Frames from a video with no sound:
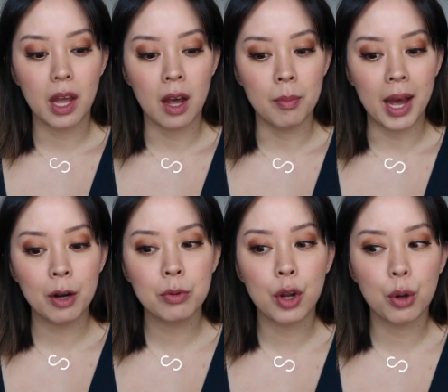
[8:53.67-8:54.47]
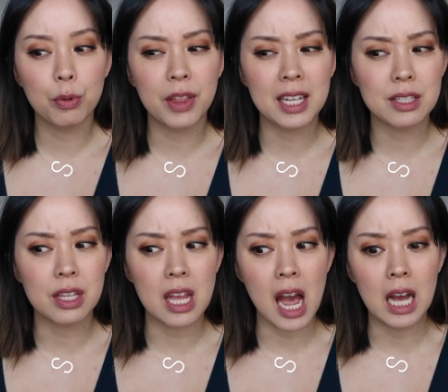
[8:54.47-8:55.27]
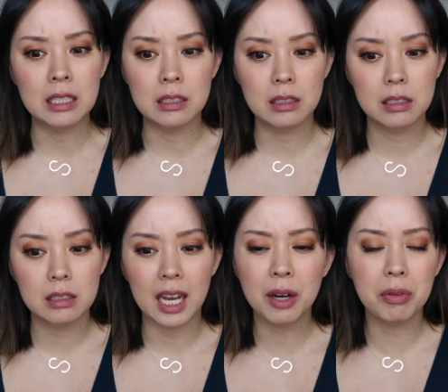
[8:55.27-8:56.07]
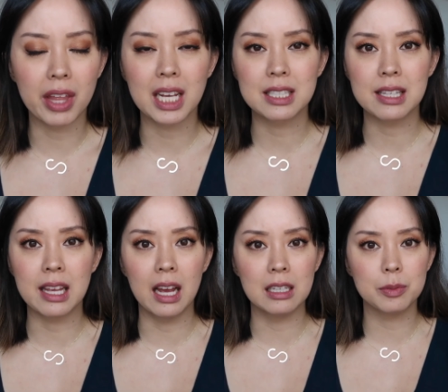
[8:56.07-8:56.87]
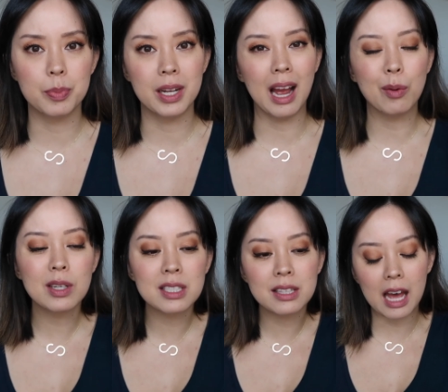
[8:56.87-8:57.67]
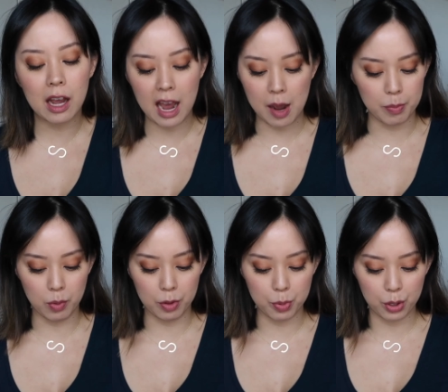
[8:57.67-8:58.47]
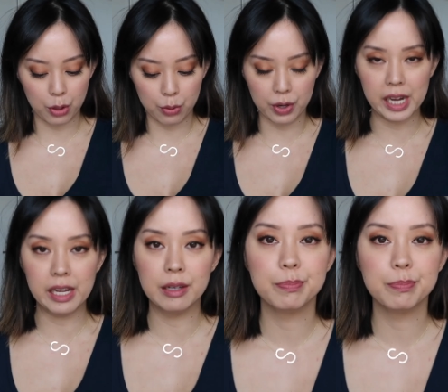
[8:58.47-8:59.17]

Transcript: I don't know if that's the end. I don't think it's the end, but I wasn't that happy with book 3.